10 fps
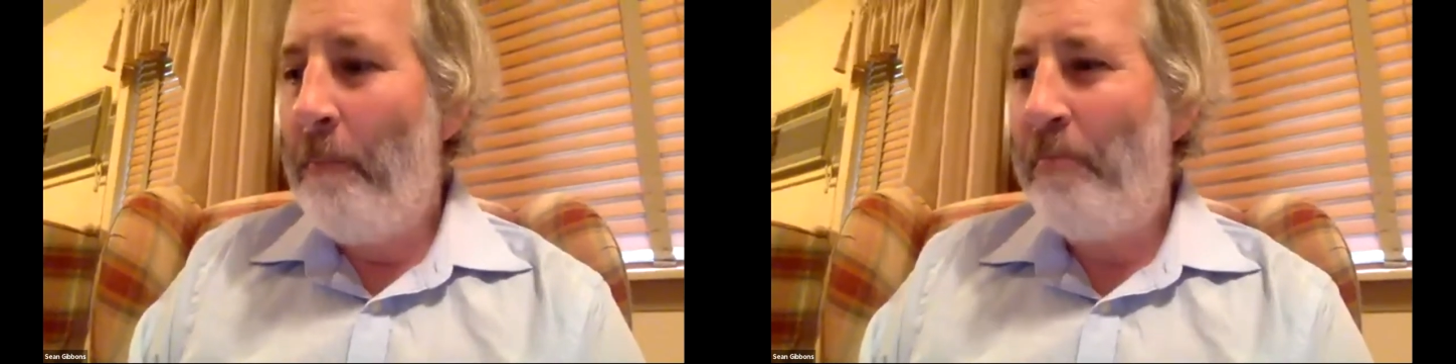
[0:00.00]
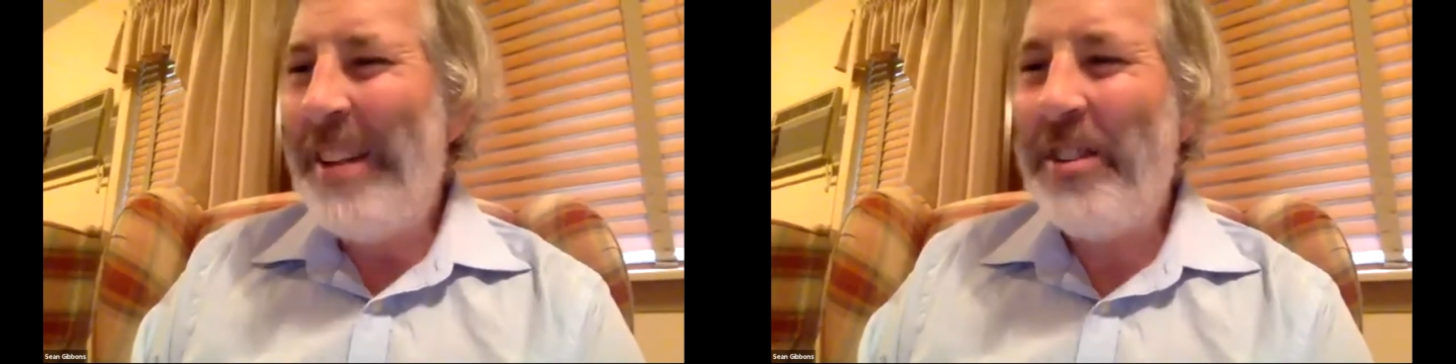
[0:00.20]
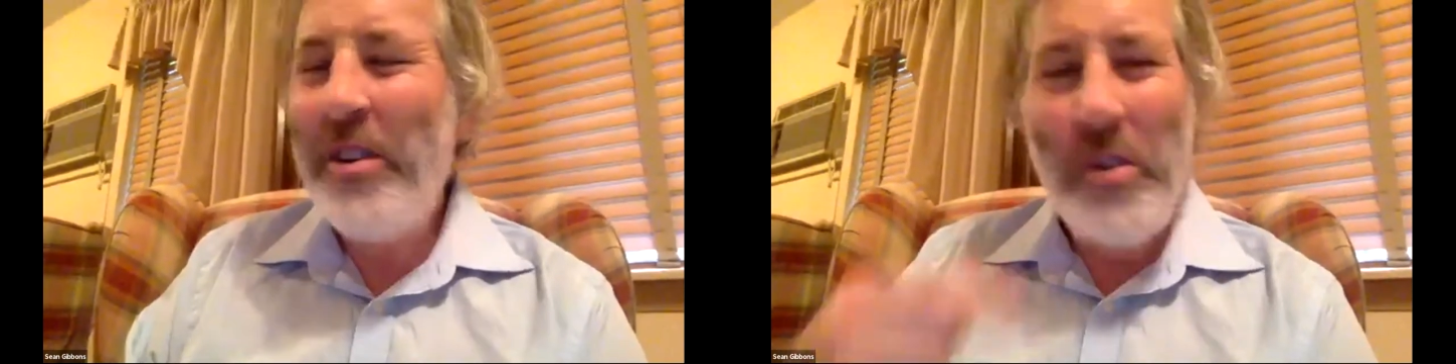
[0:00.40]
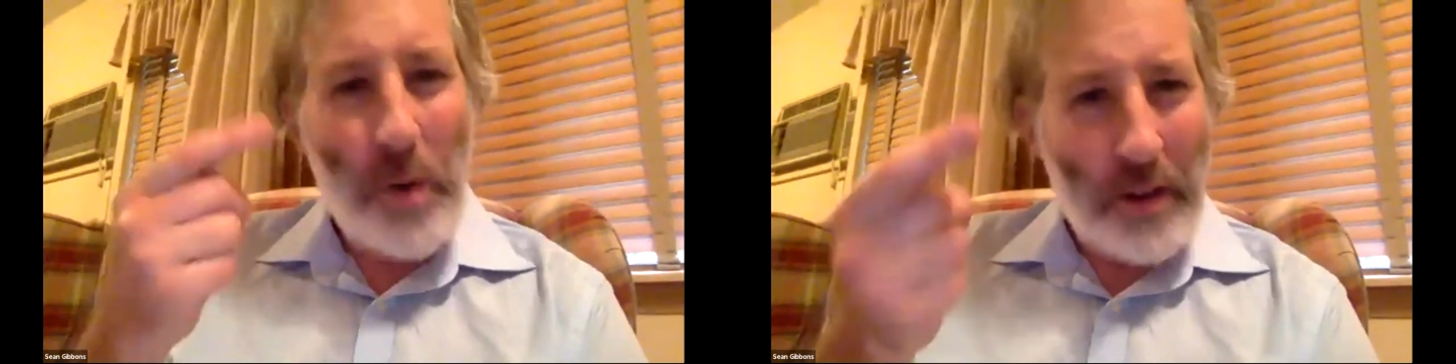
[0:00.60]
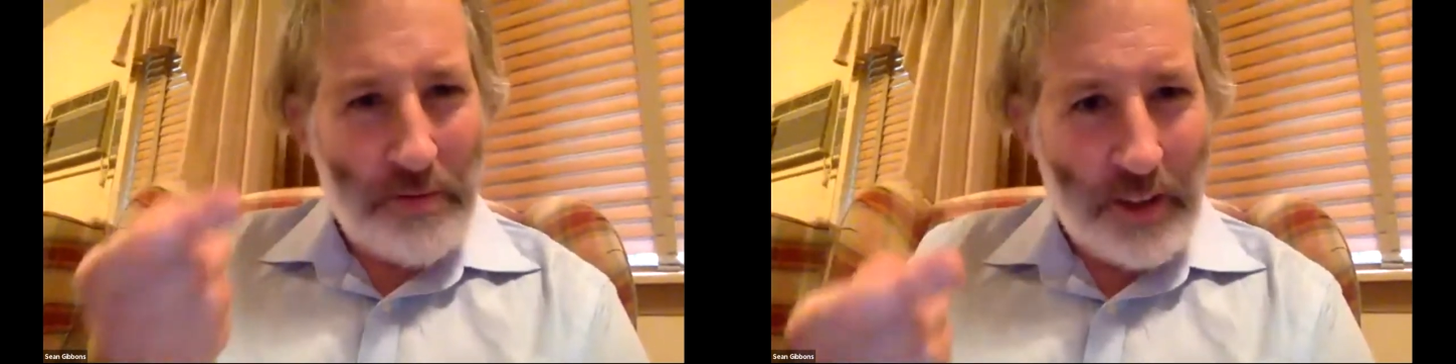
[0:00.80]
That's a new
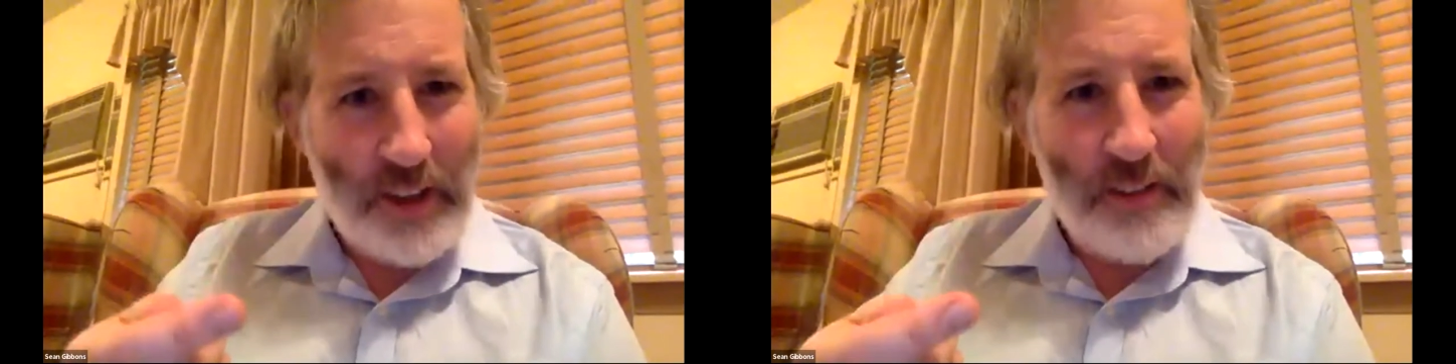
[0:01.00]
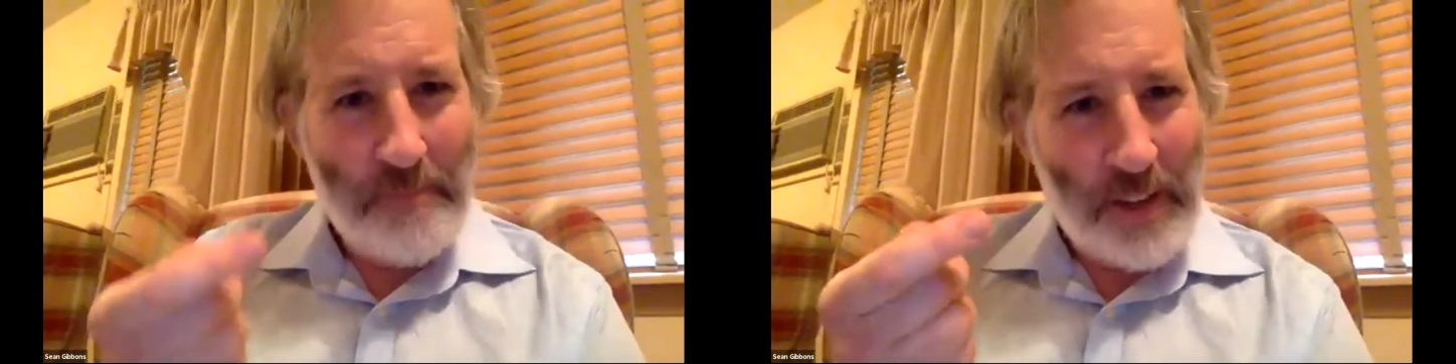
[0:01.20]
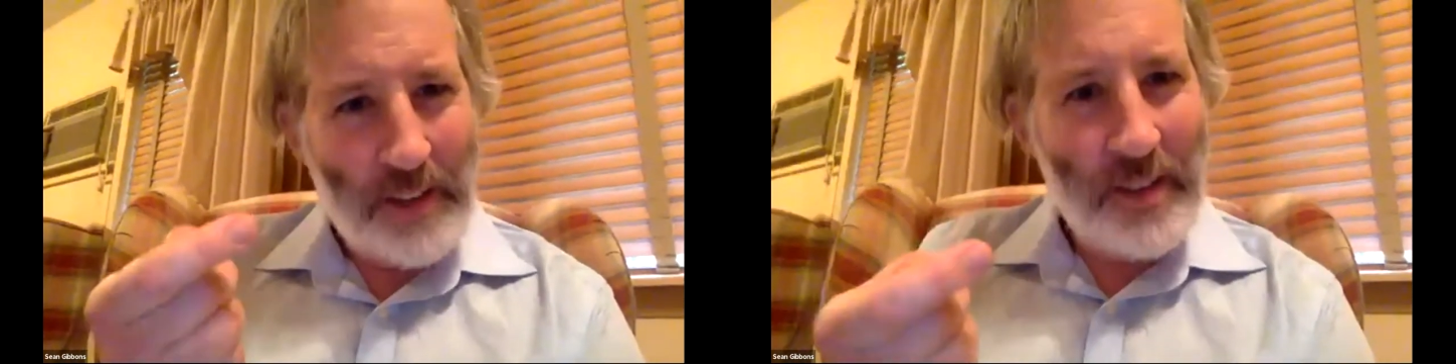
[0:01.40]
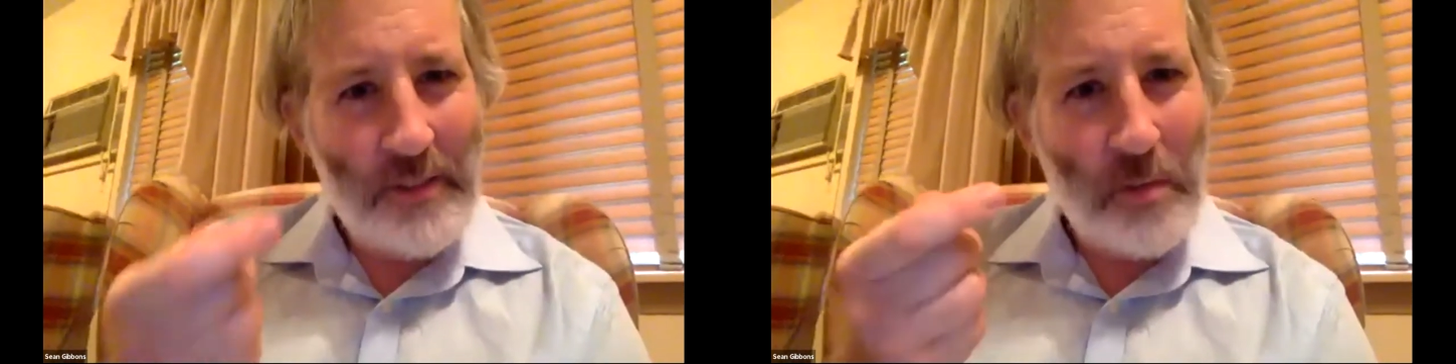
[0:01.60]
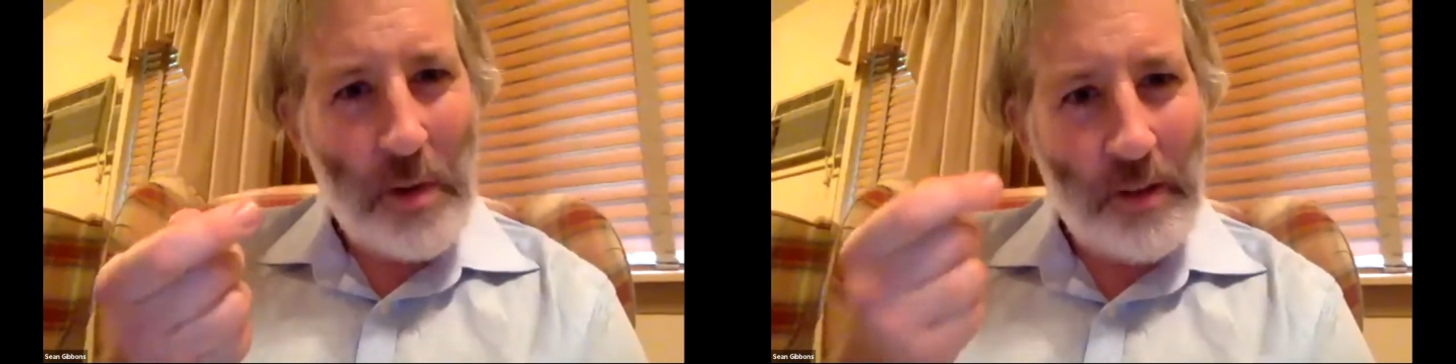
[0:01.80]
way of thinking, I think,
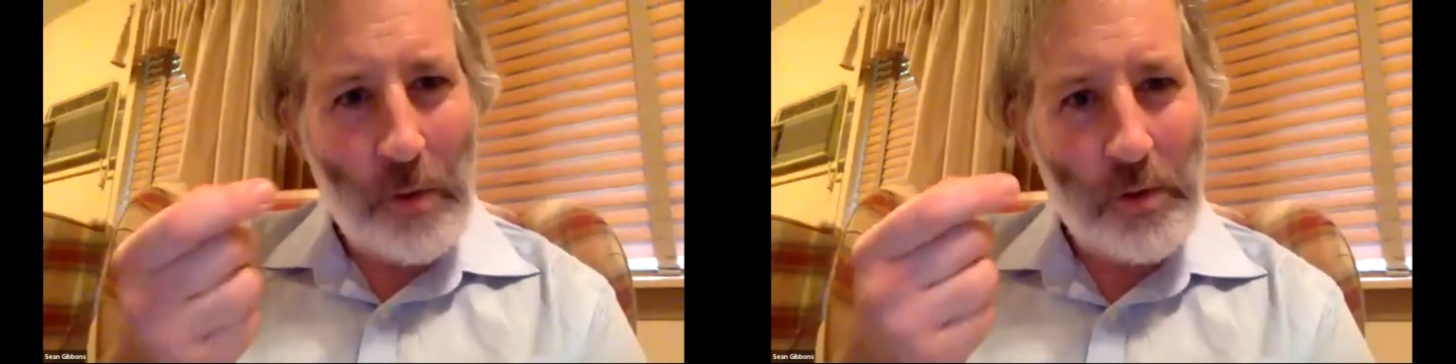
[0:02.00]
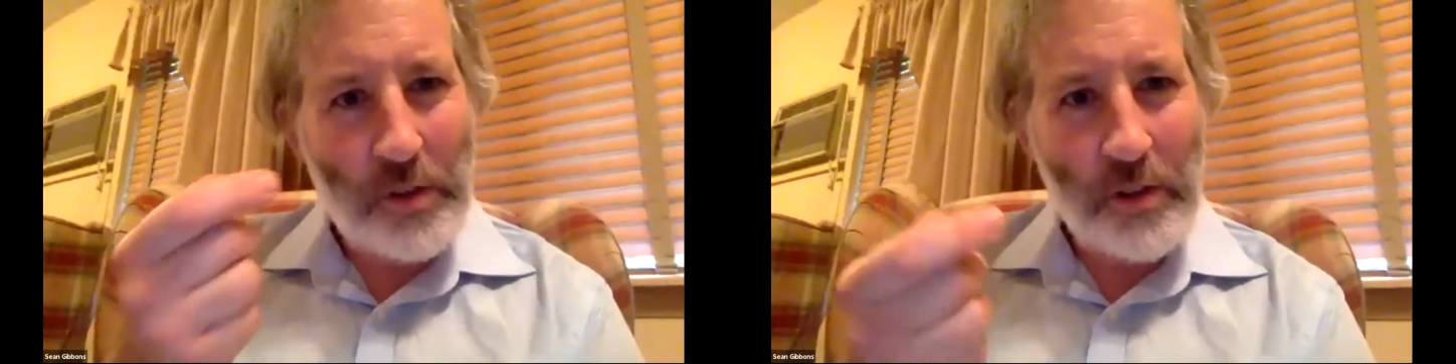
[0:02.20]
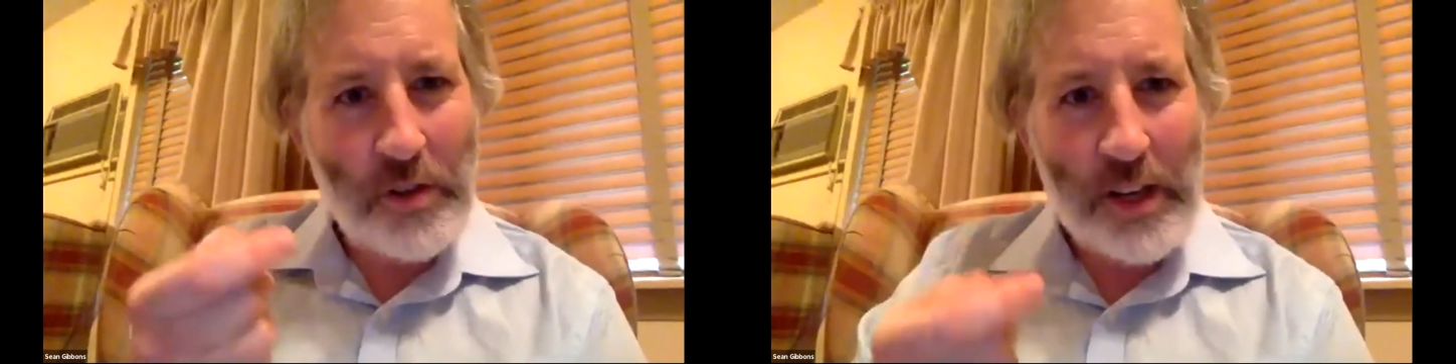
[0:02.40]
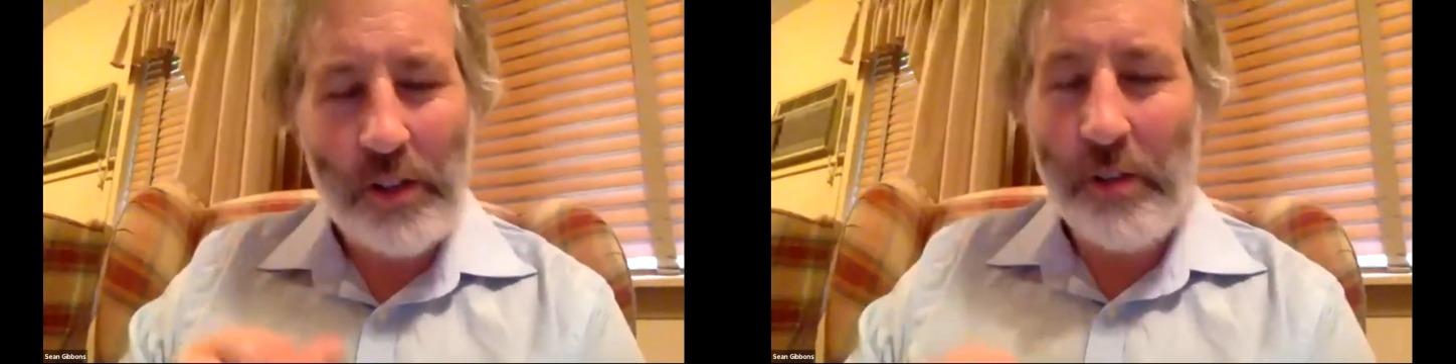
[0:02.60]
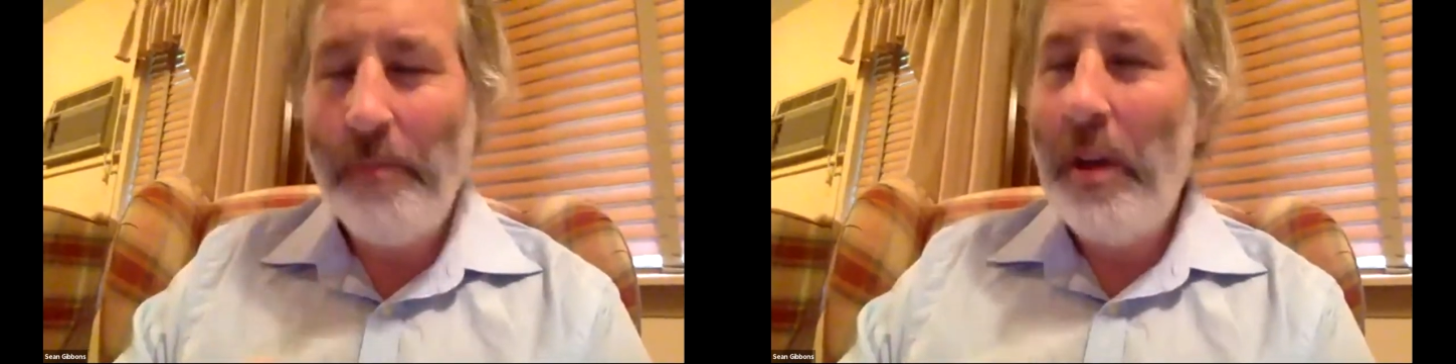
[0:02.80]
for many folks in our
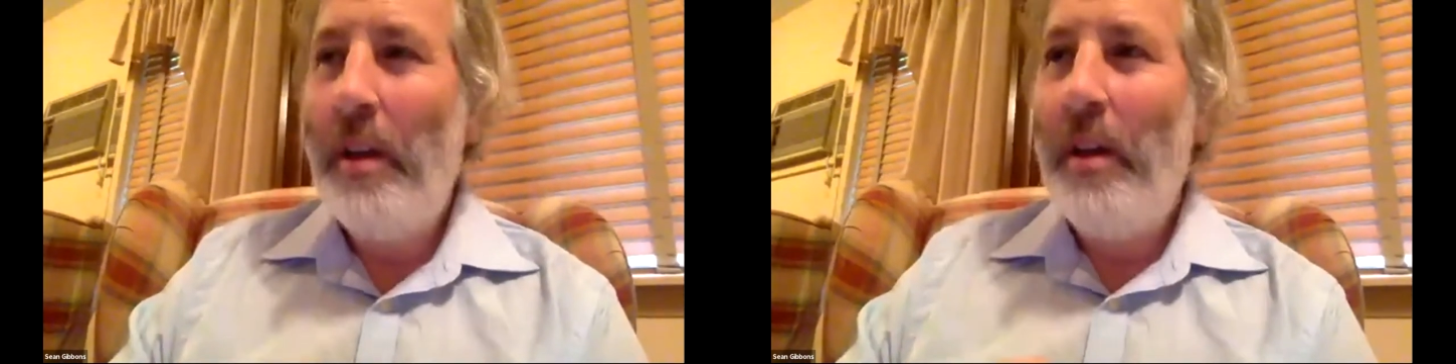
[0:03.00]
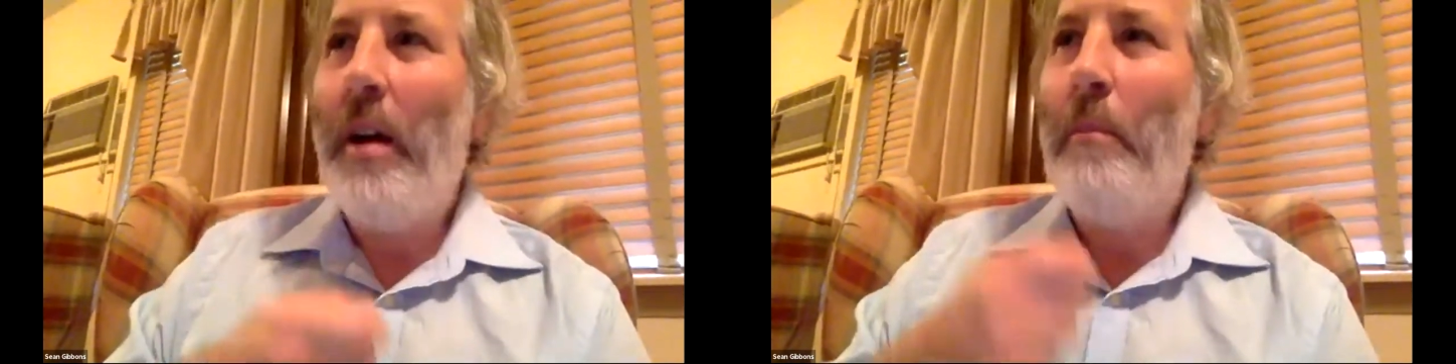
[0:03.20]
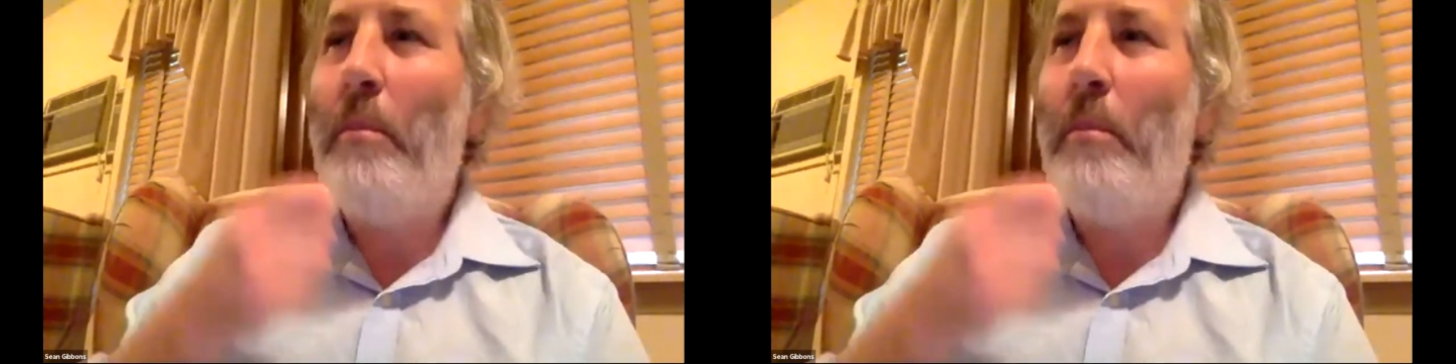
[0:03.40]
sector. But